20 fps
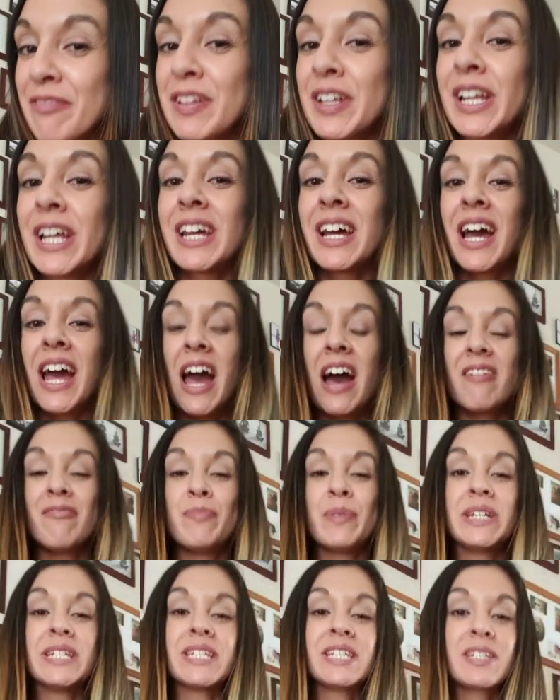feel like I
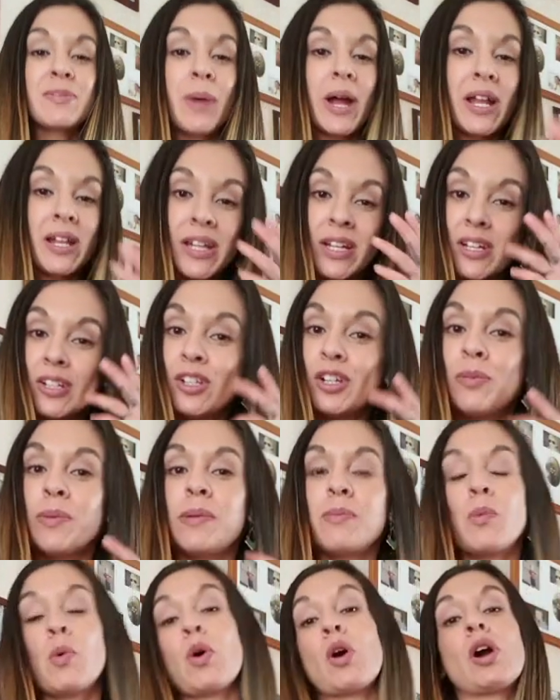have been smiling a little
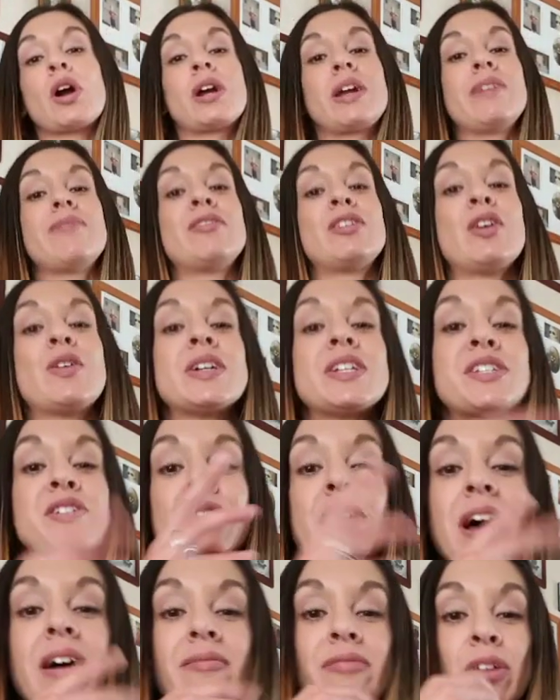bit more, even though I
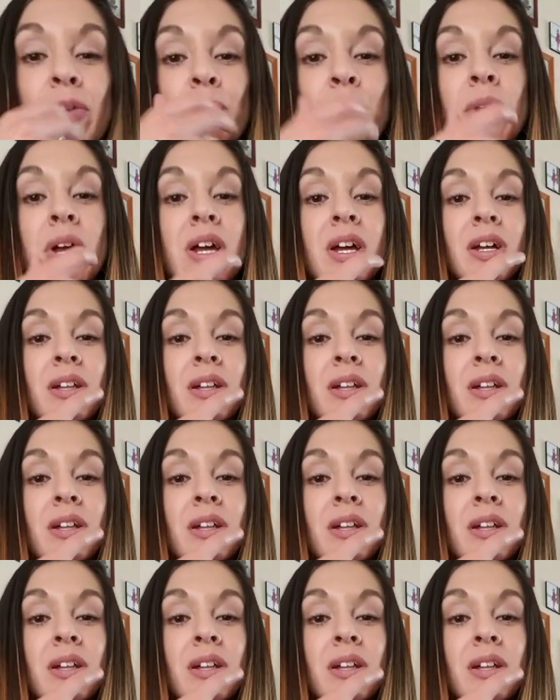still have the